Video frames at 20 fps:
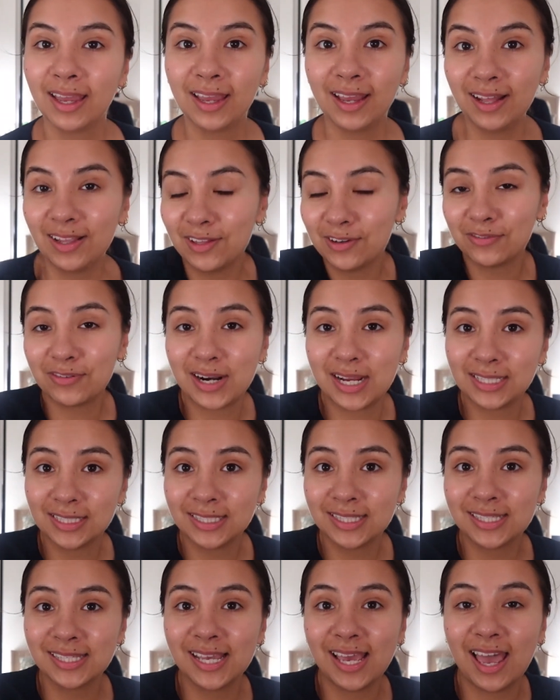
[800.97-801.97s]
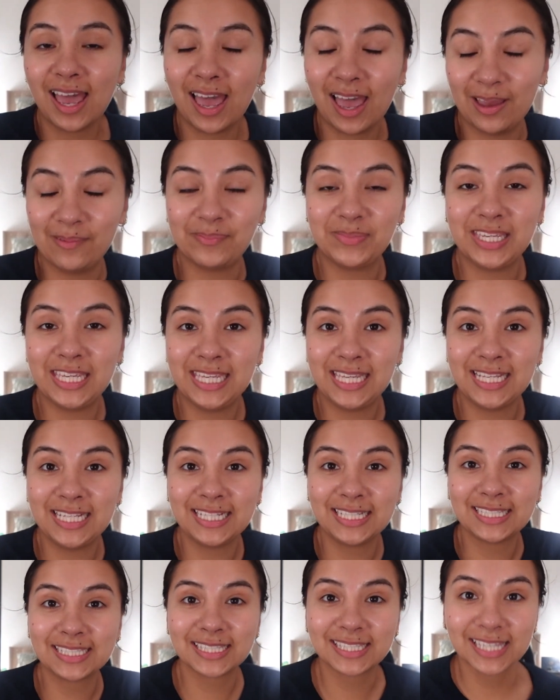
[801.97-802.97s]
Hello friends,
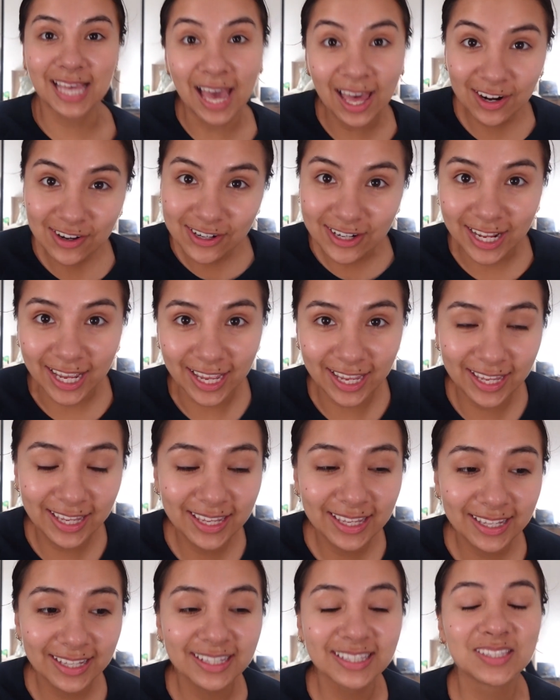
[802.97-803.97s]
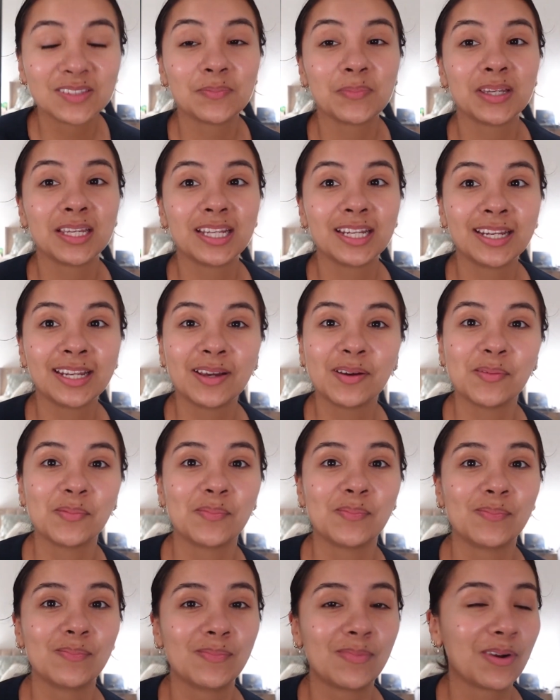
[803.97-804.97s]
happy Saturday. It's been
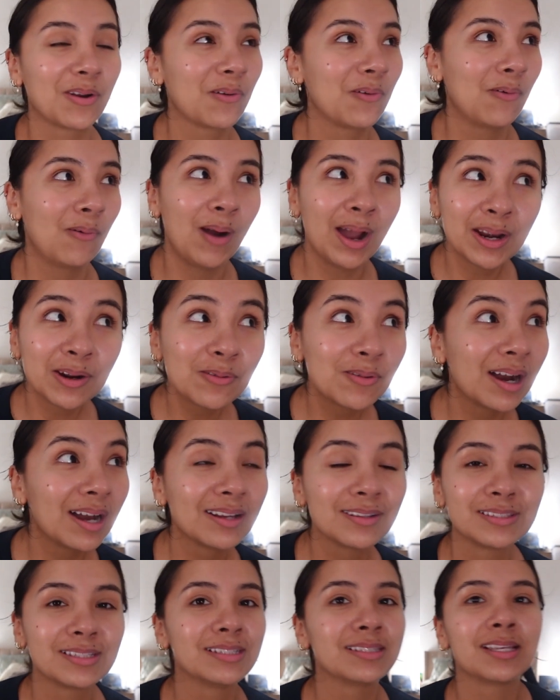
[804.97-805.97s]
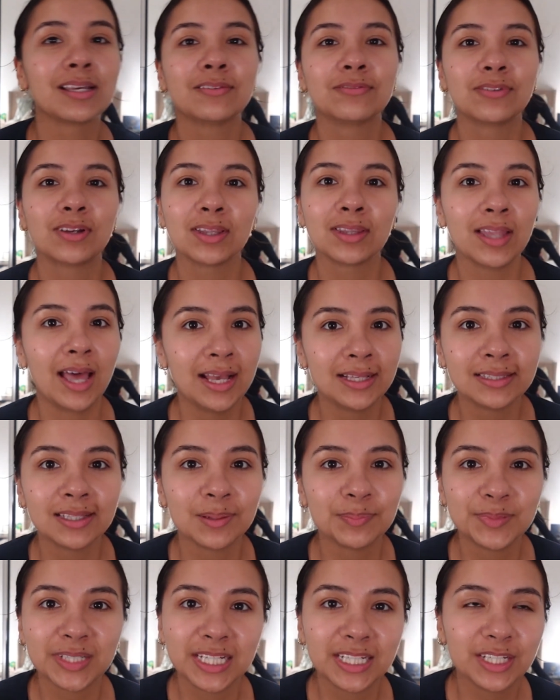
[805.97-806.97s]
quite a while since I've last
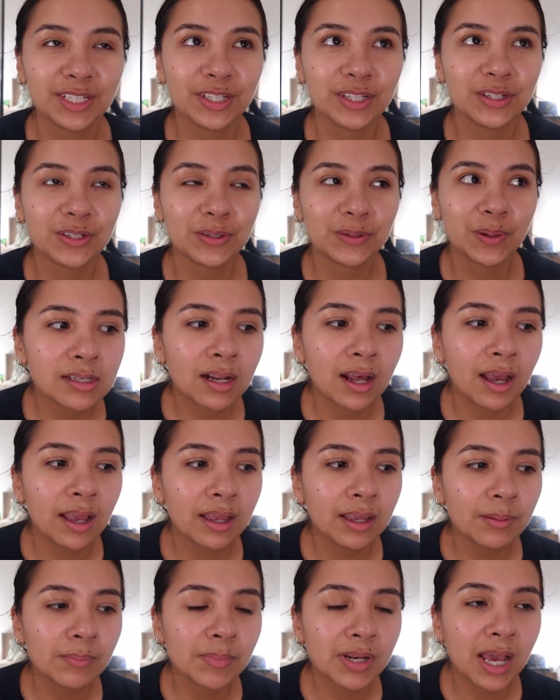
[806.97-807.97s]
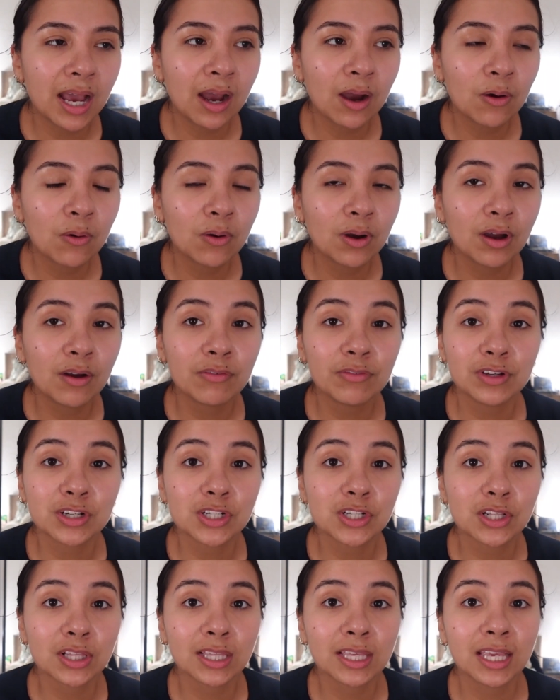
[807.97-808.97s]
updated you and I am now
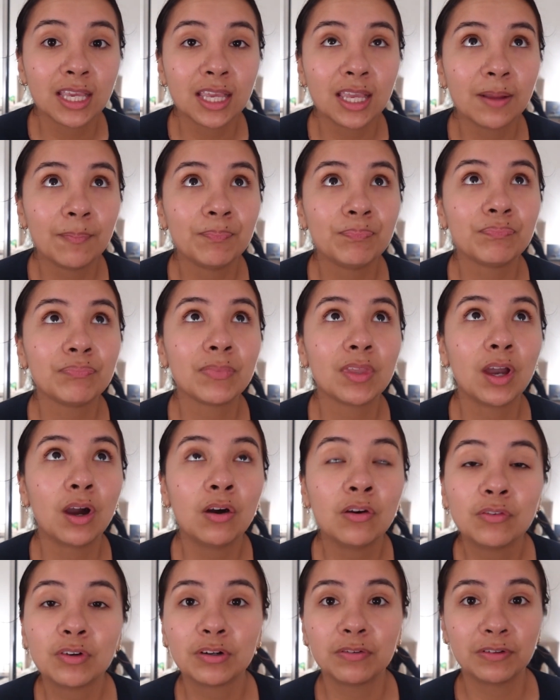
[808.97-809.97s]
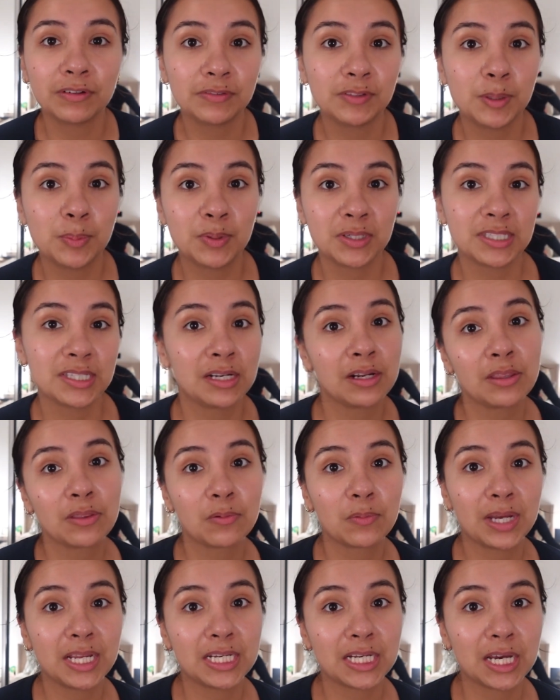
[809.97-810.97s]
officially over 50% of the
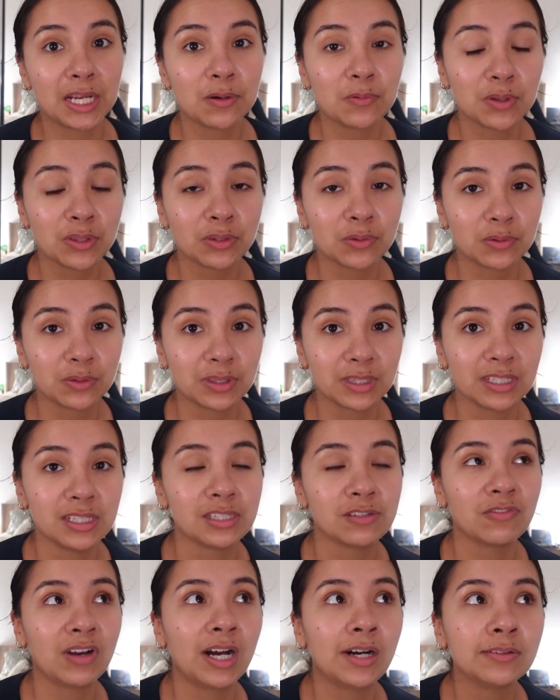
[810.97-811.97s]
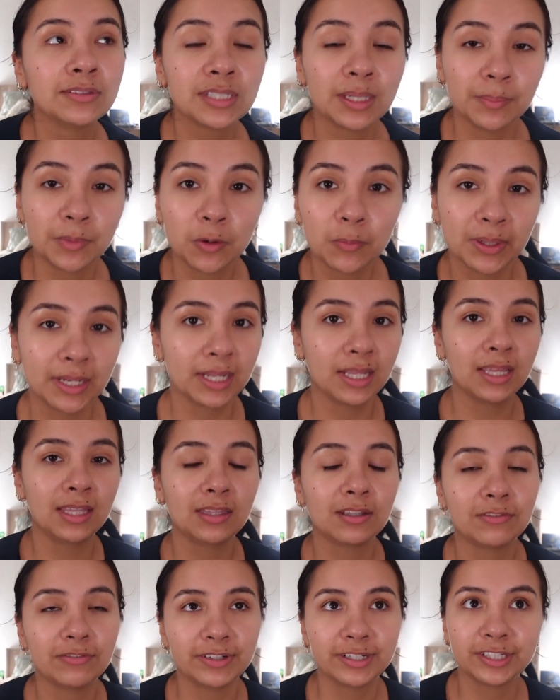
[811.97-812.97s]
way done with Ruthless Vows. I'm hoping to
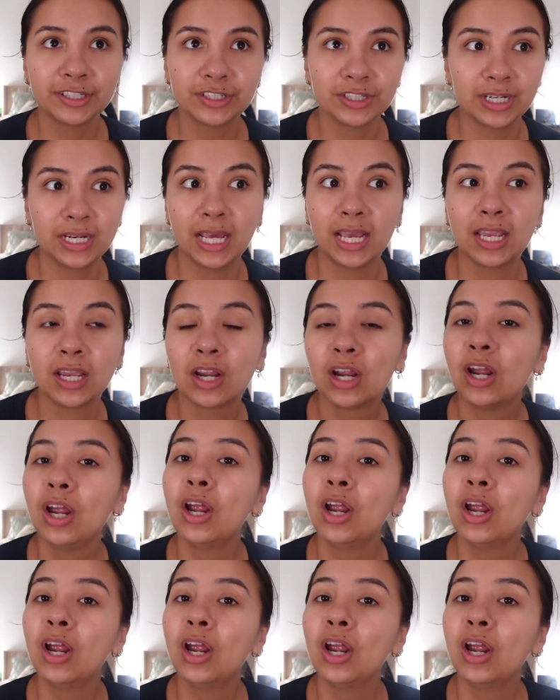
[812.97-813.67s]
either finish tonight